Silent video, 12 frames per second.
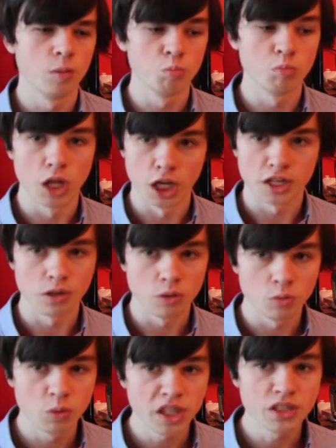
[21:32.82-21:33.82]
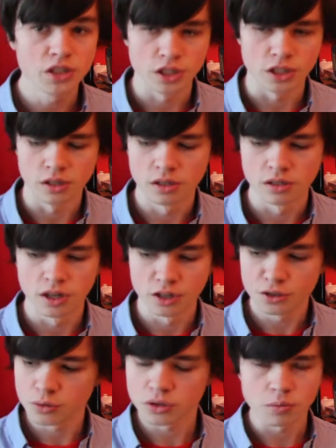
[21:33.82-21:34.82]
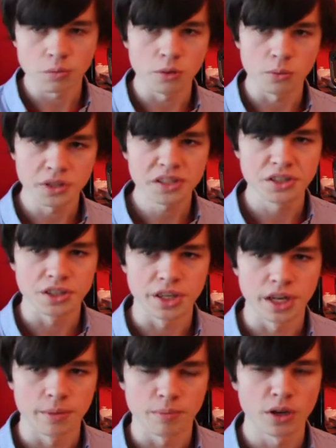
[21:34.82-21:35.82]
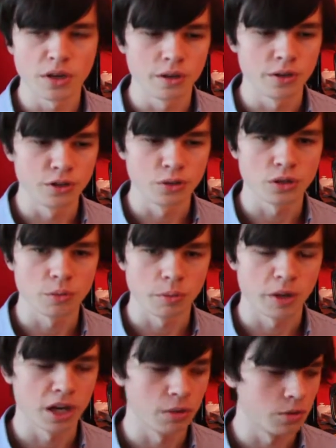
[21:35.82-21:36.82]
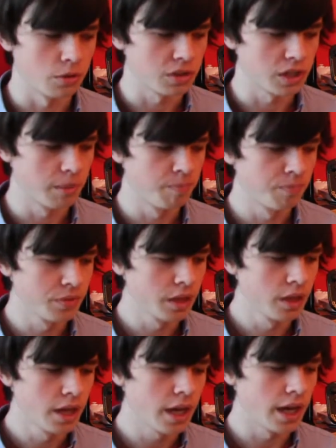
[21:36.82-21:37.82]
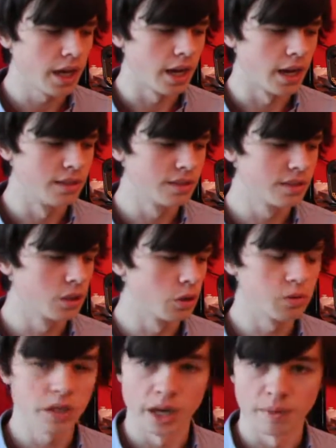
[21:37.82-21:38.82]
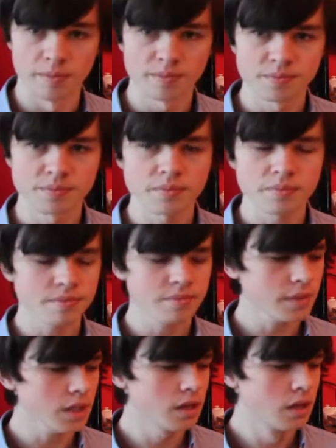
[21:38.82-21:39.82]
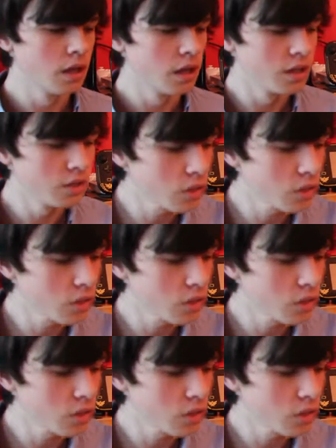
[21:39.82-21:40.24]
like a Luigi, a new Super Luigi game, not a new Super Mario Bros. game. Uh, so yeah, so